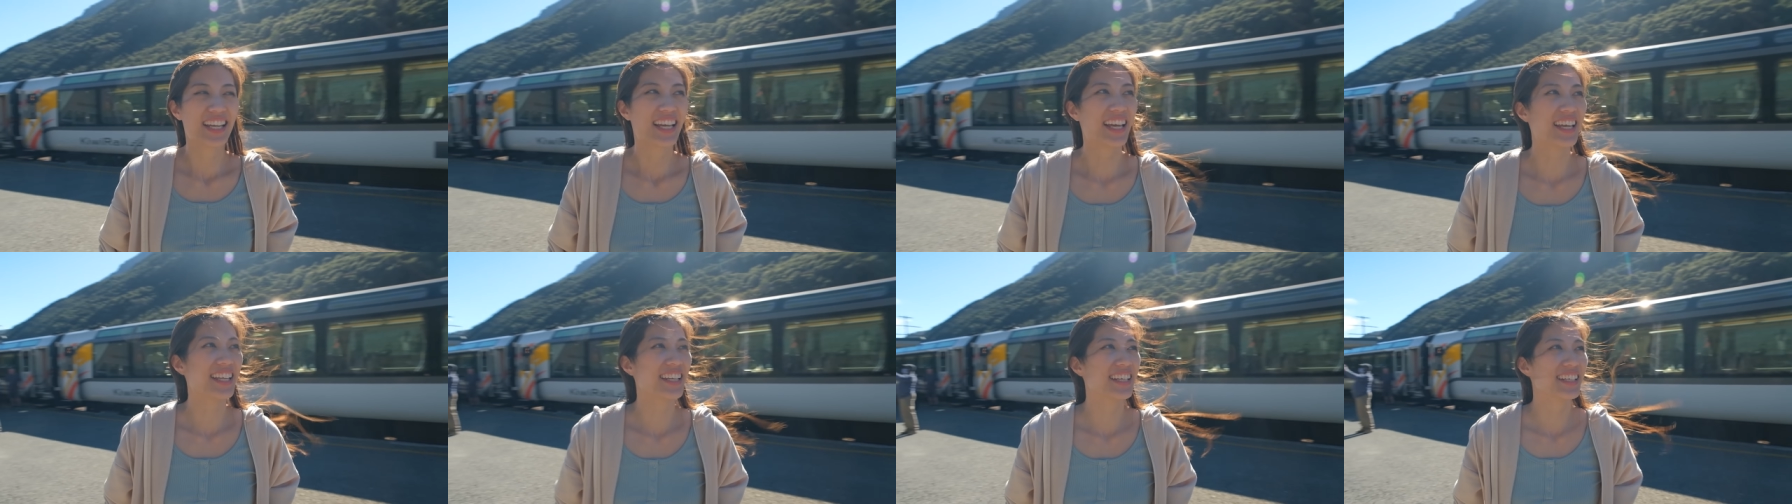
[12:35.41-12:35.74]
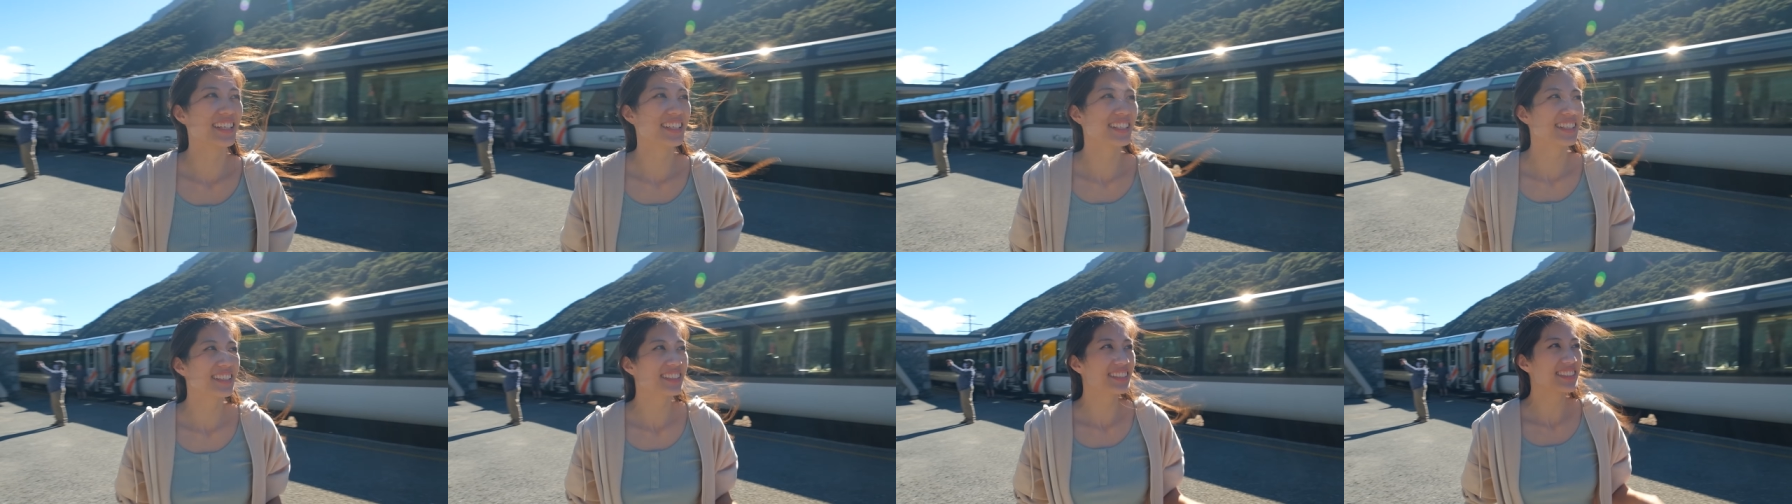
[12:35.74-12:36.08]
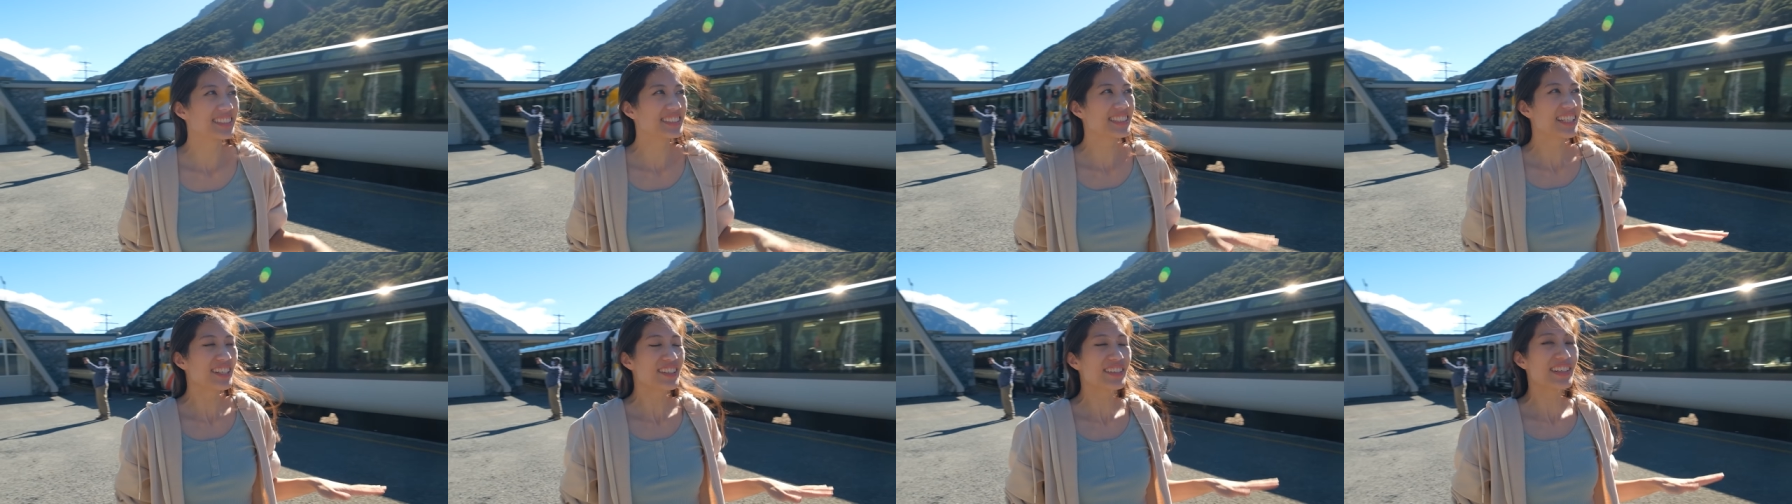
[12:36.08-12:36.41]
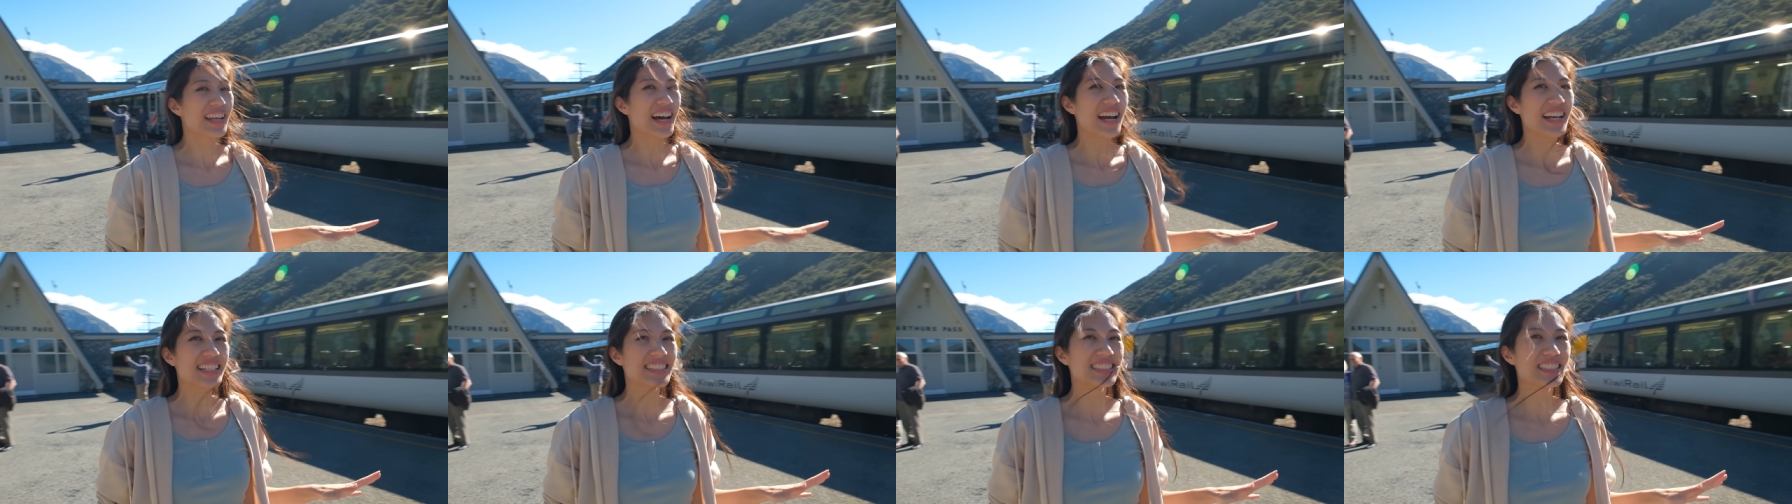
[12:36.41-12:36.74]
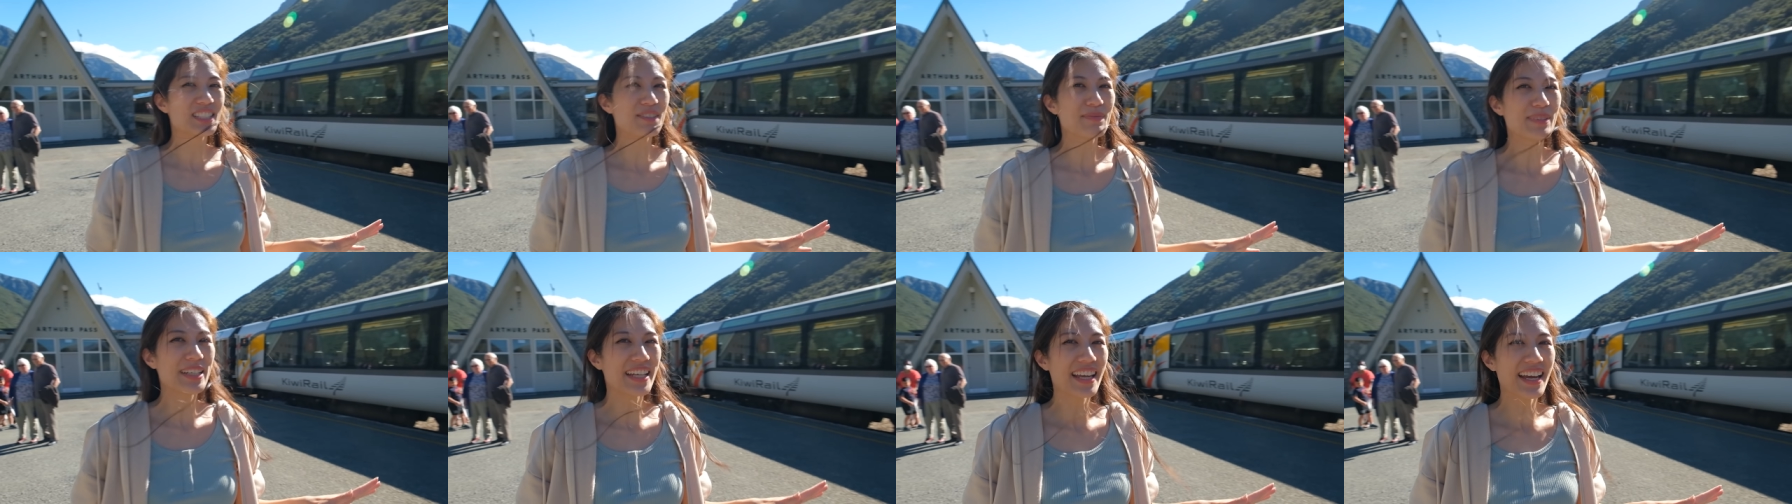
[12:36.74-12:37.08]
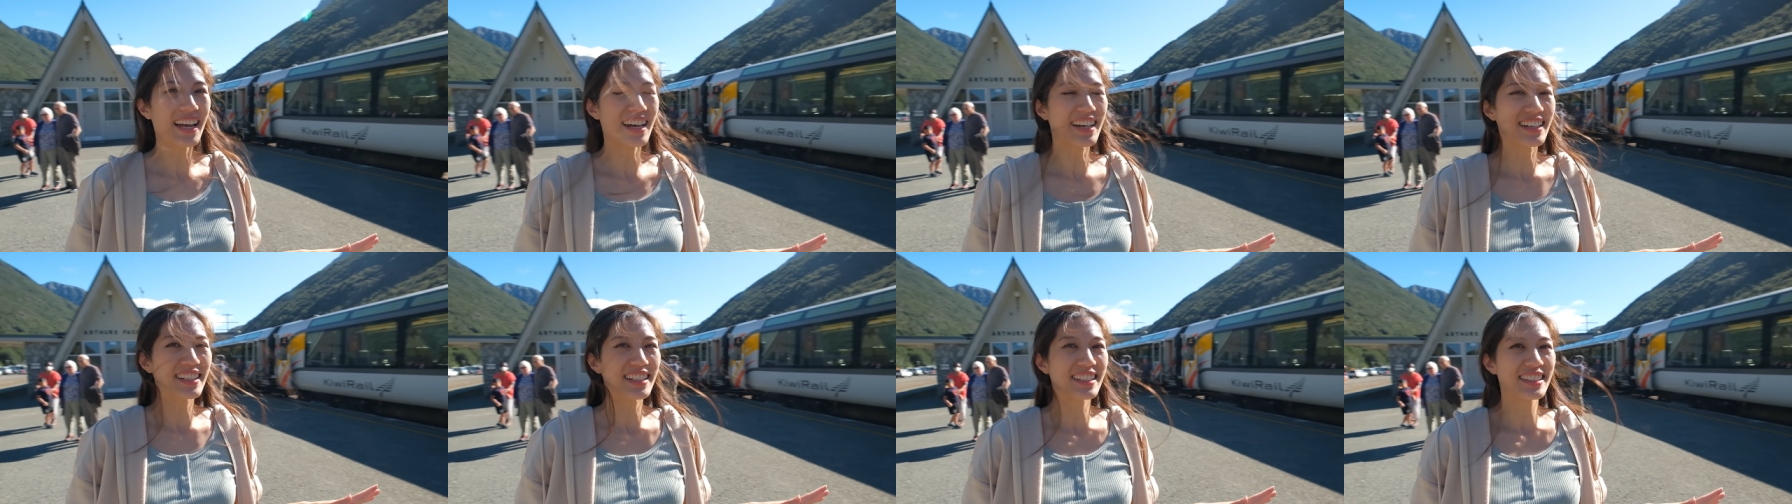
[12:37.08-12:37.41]
and it is so nice to be
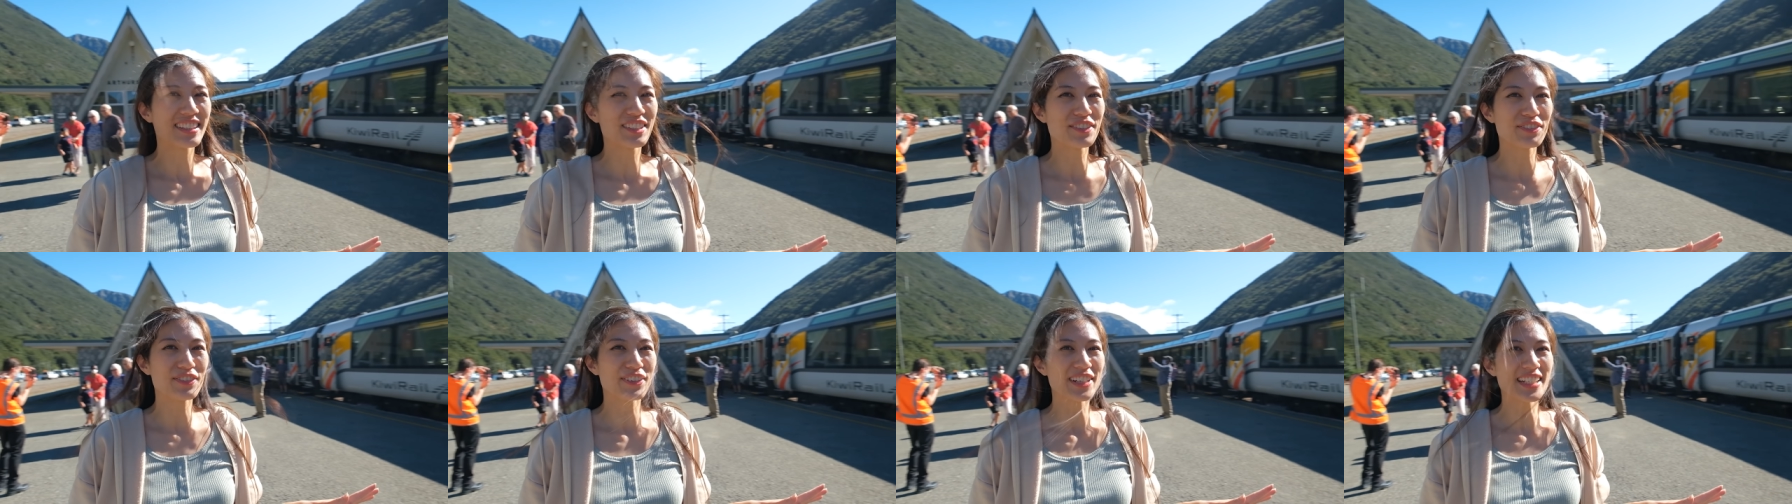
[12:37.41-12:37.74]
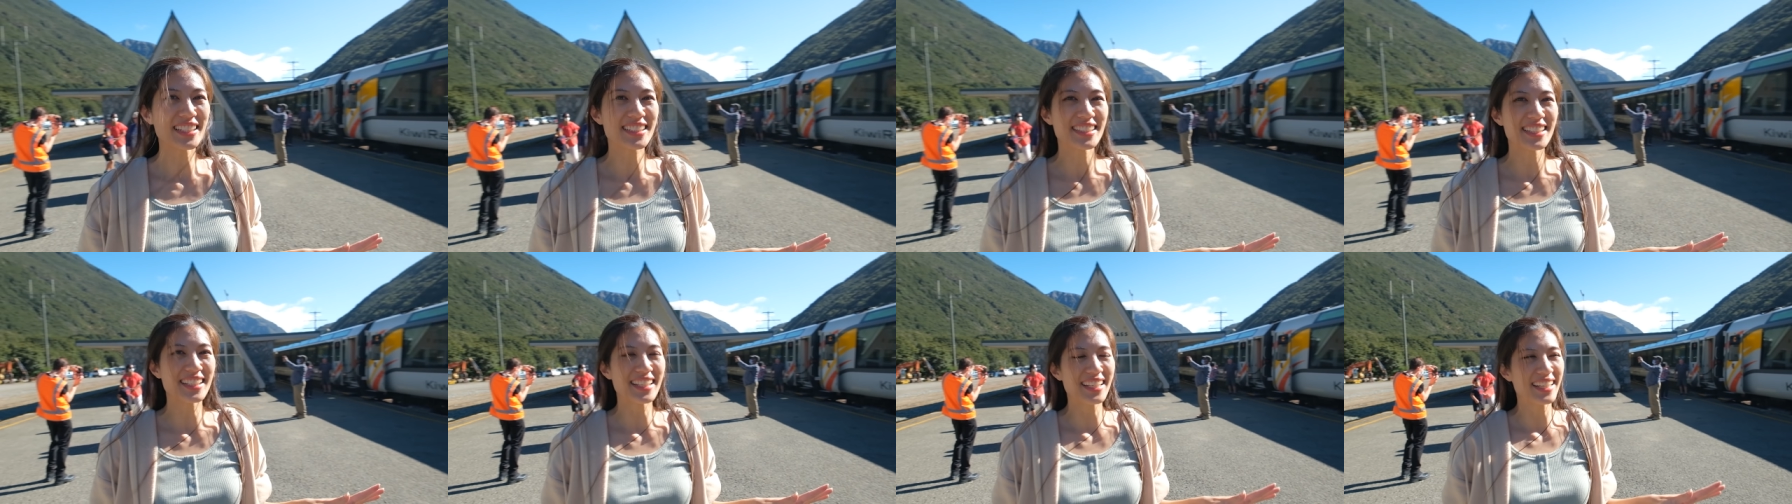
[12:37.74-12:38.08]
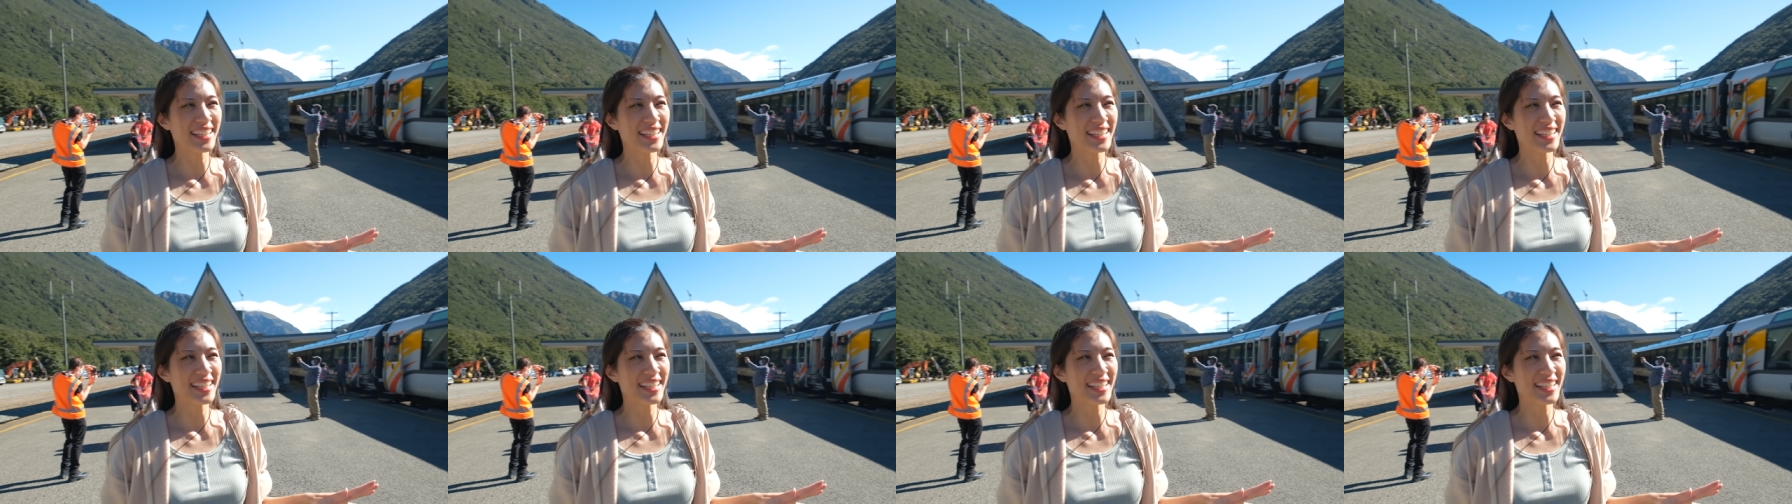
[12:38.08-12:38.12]
out in the fresh